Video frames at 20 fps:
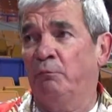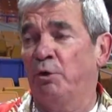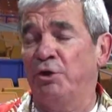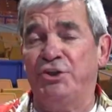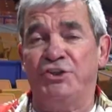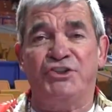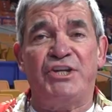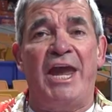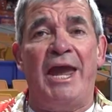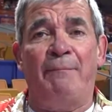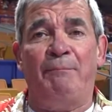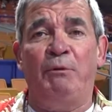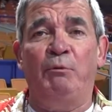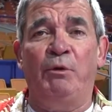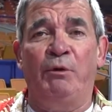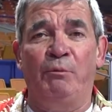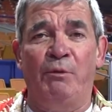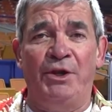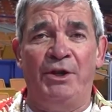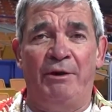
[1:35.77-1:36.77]
We're just happy
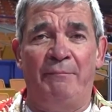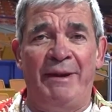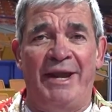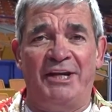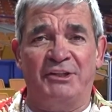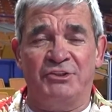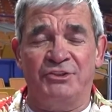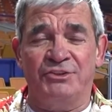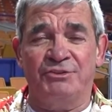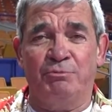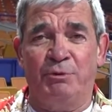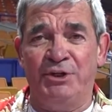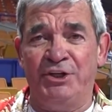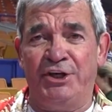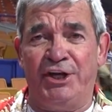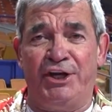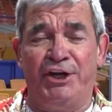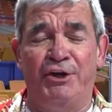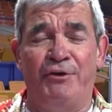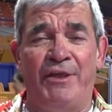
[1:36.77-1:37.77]
we won our matches. When
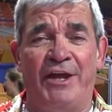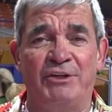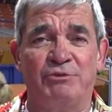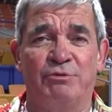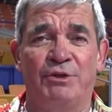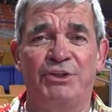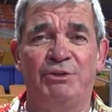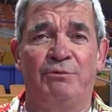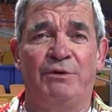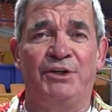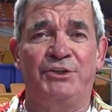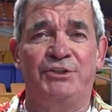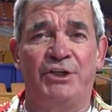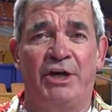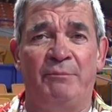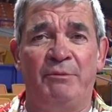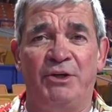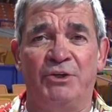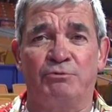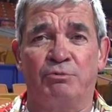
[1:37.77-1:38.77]
you get here, that's what you want
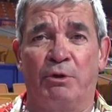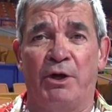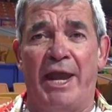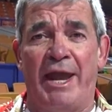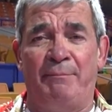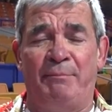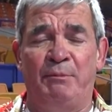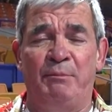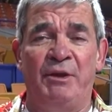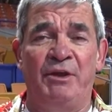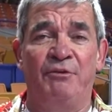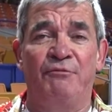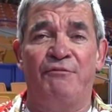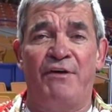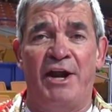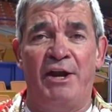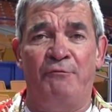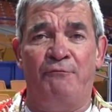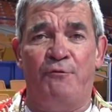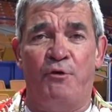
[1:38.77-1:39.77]
W's. We're happy being in the
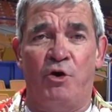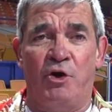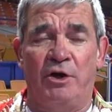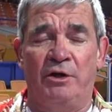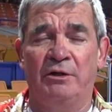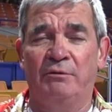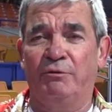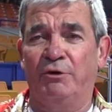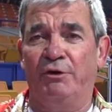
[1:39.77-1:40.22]
Final Four.